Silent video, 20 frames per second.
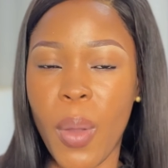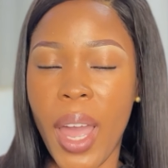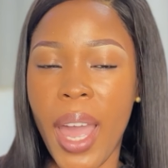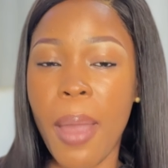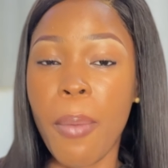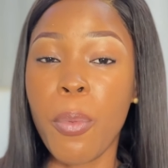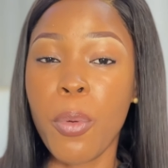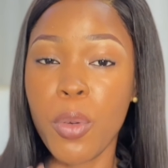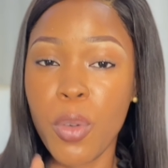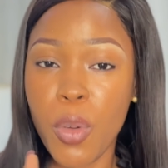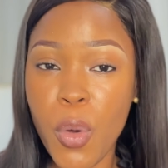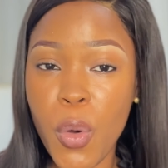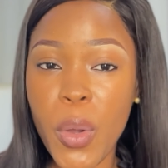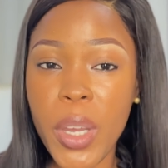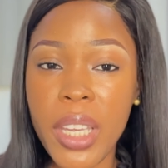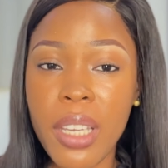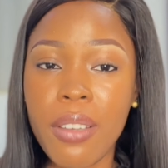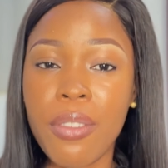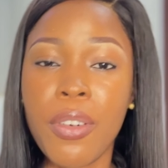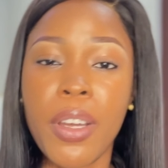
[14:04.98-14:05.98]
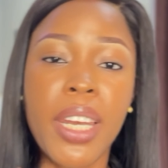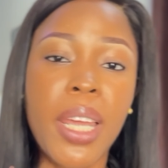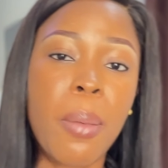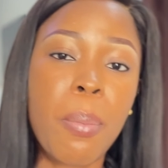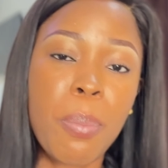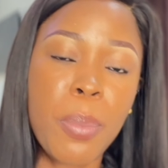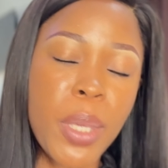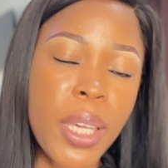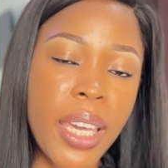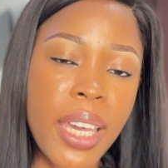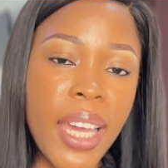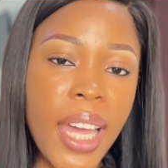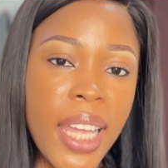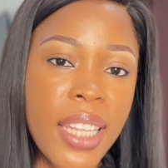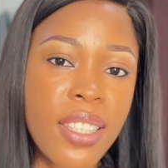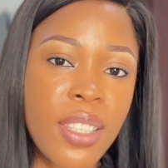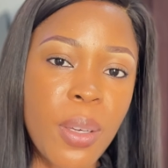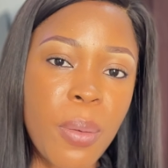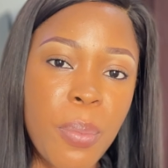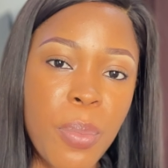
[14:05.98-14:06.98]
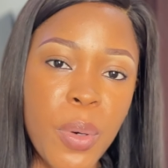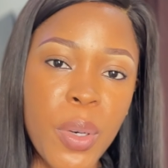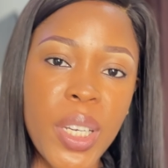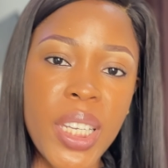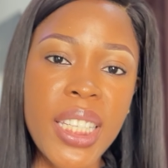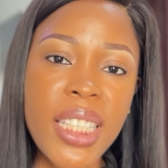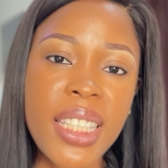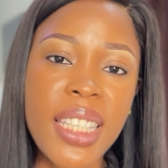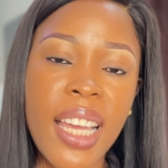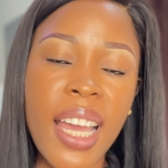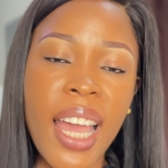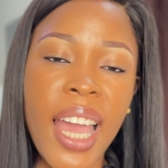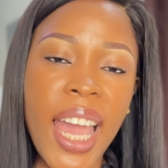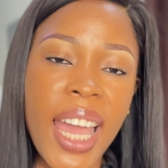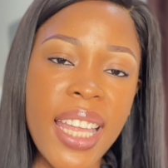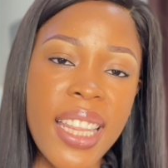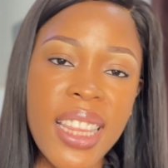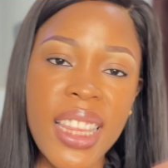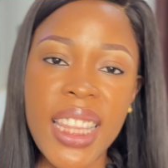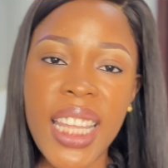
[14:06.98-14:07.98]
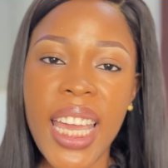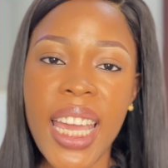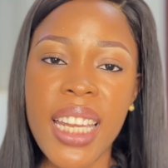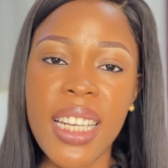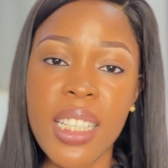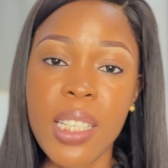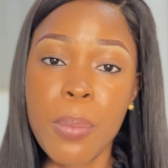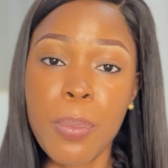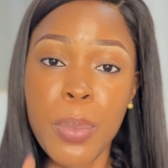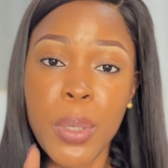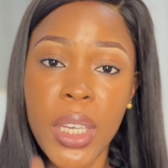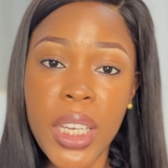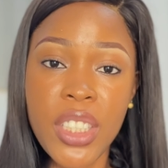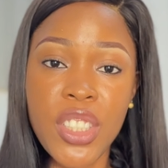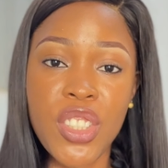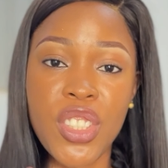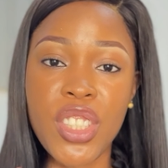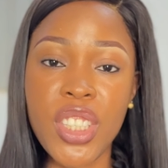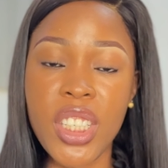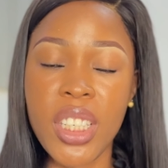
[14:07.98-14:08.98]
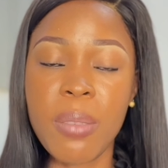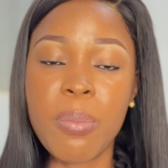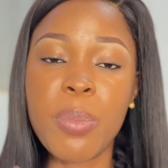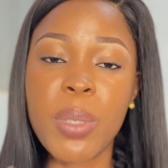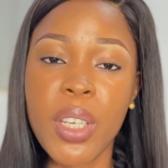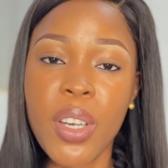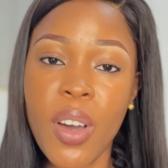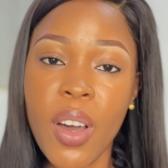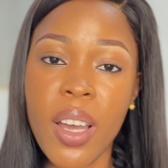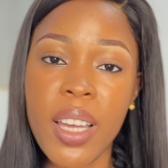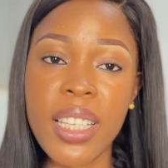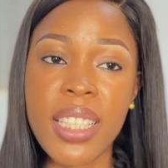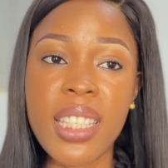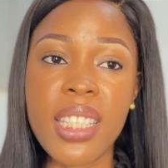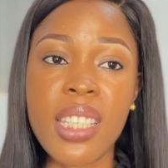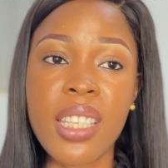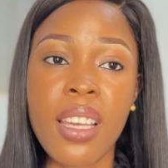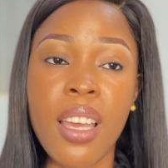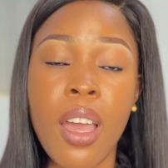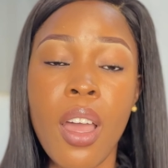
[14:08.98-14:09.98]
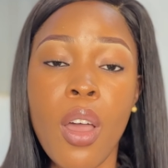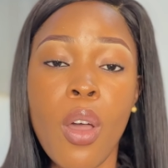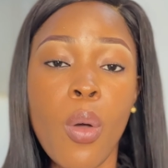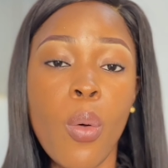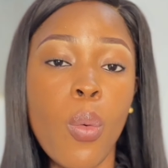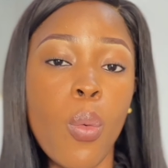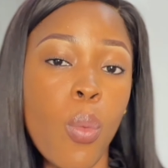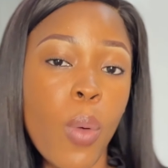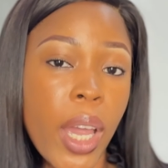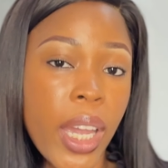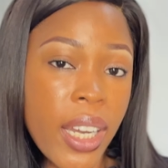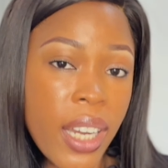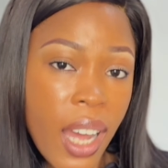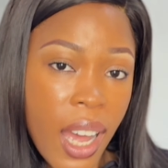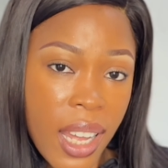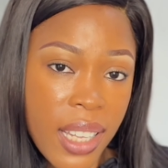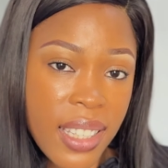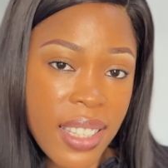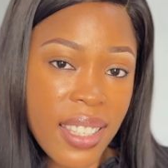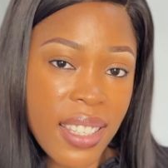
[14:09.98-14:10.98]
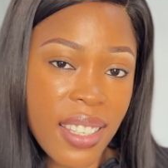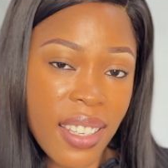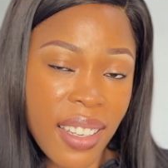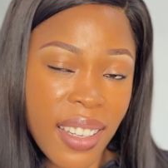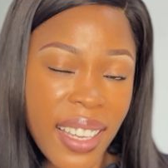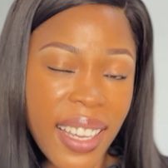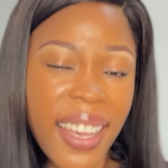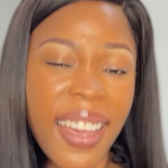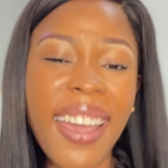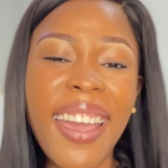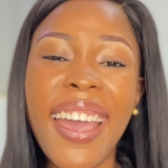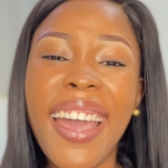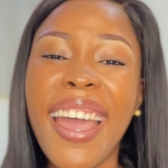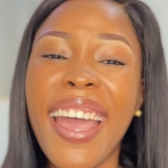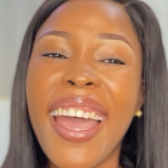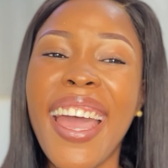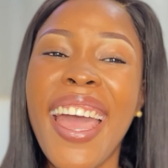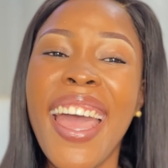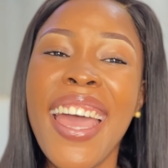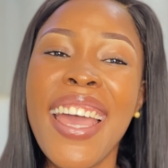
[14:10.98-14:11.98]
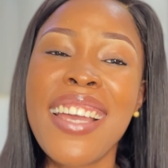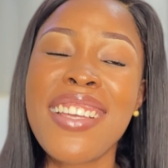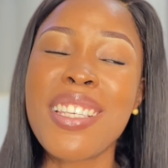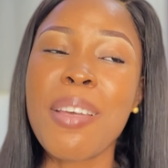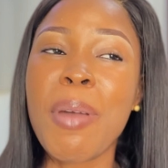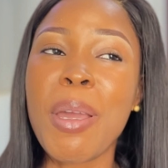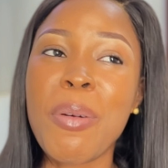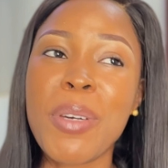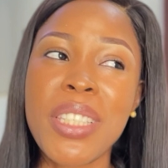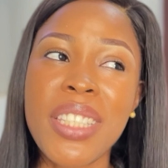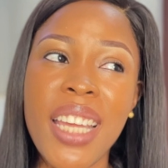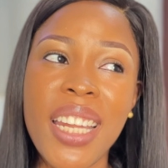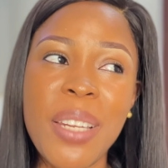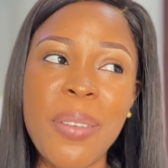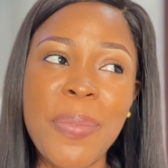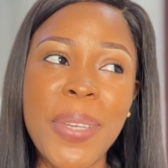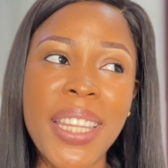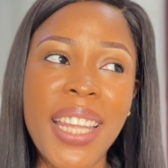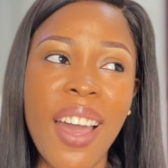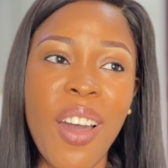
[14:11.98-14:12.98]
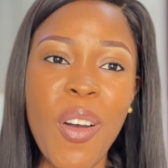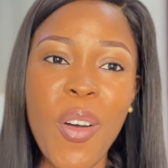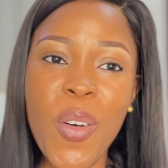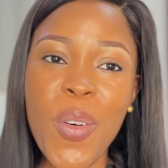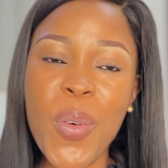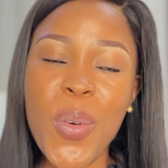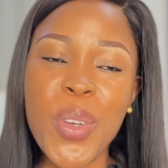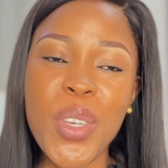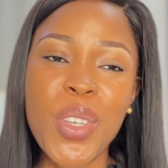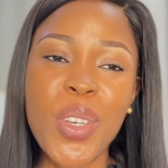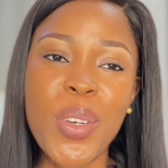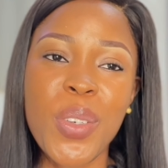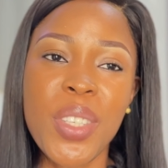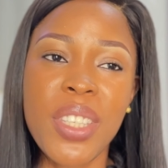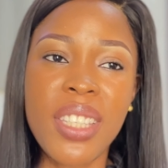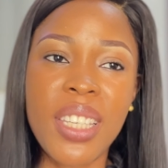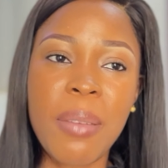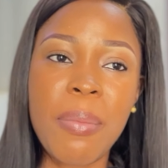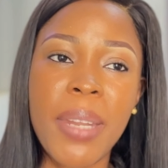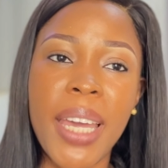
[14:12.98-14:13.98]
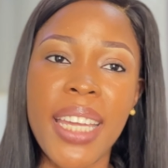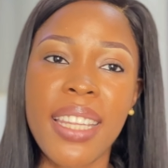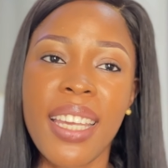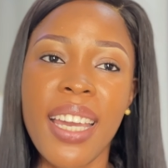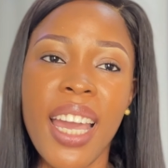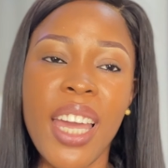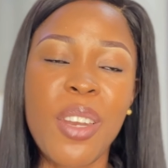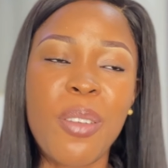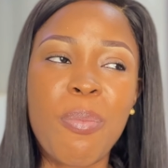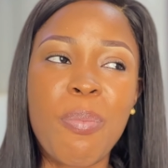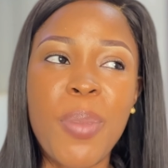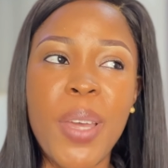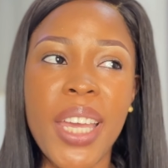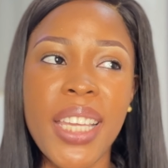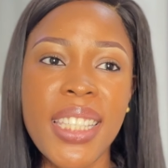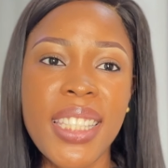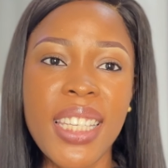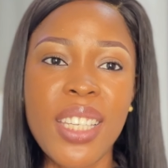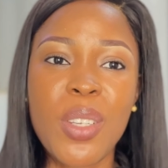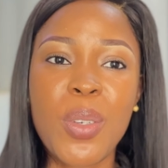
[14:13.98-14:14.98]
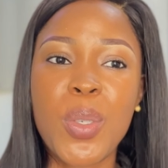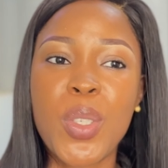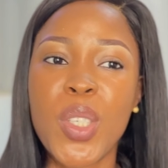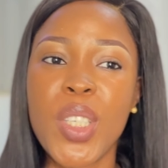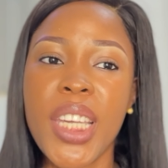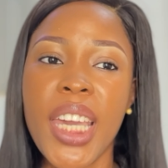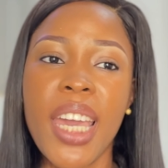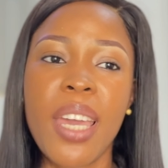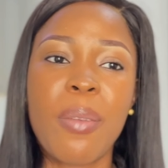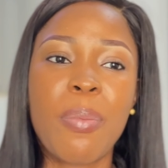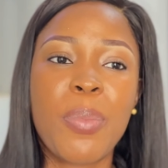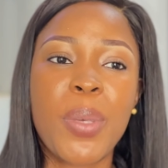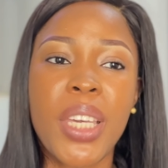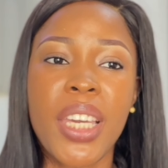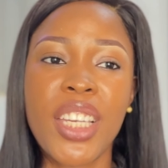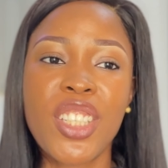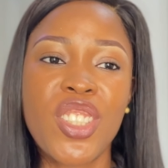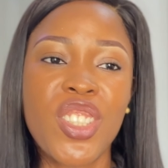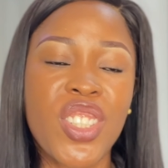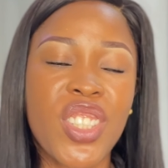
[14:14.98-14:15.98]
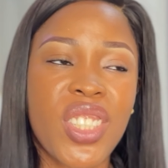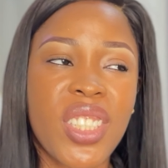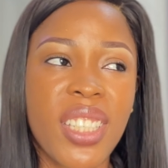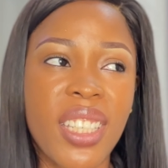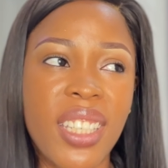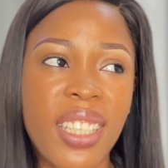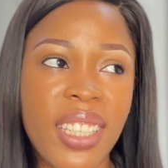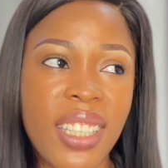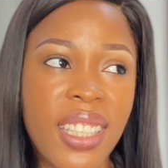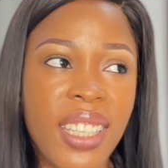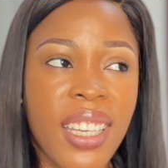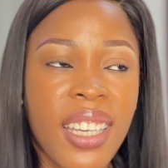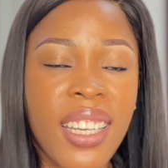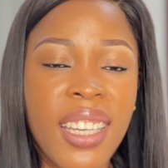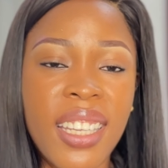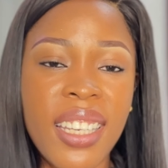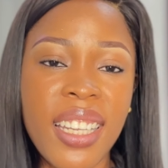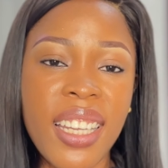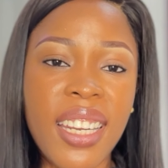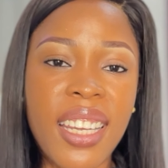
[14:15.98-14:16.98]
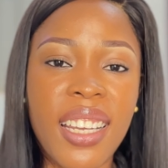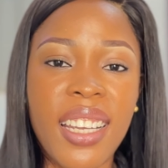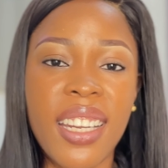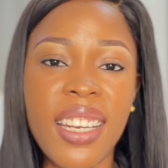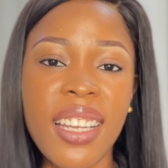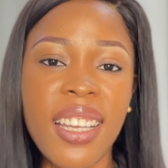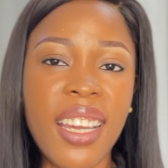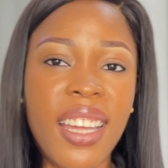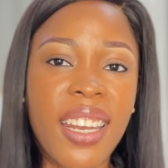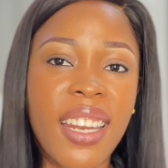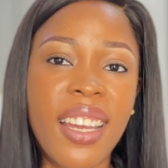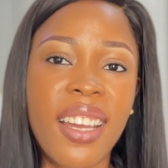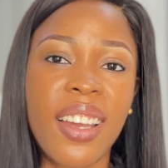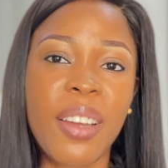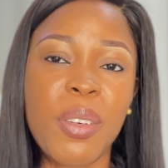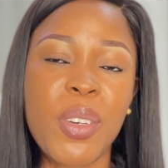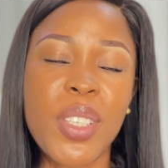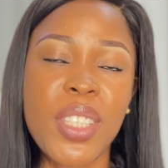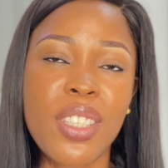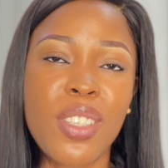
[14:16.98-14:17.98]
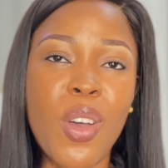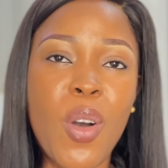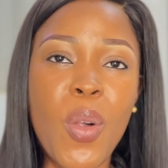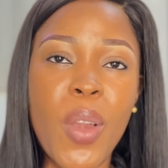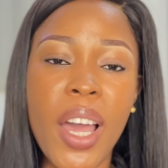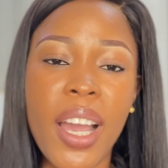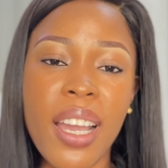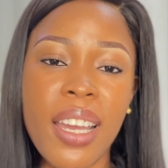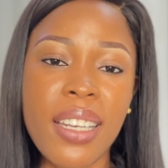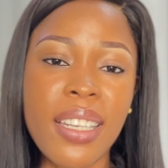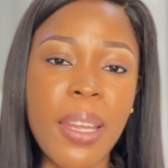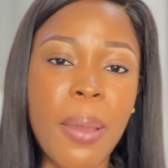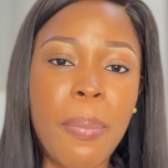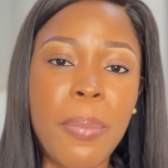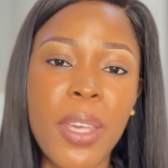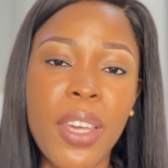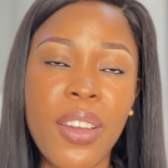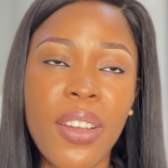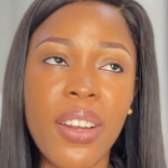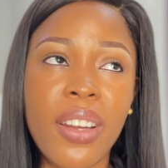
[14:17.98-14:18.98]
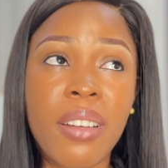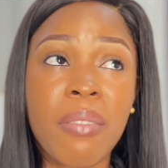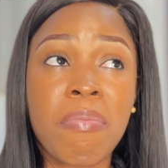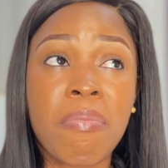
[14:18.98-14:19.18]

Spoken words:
I will go in for an MBA at some point, and then a PhD, because why not? Somebody was telling me that, oh, you don't seem like the kind of person who should get a PhD, because all academia.